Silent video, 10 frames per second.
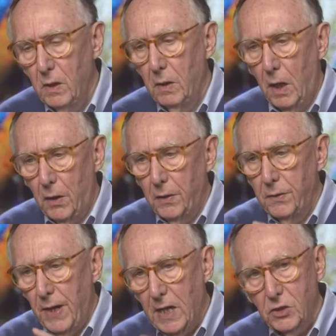our
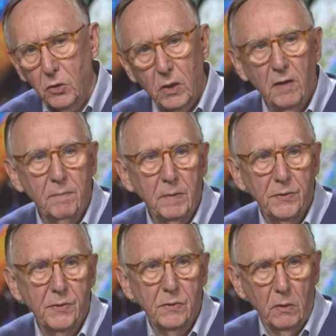national
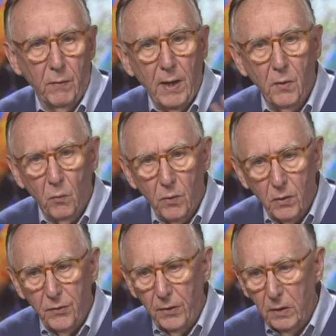governments around the
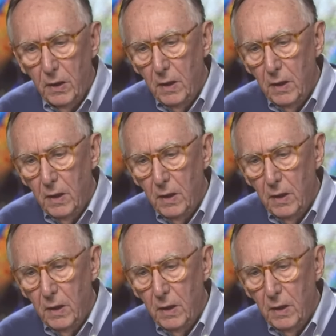world are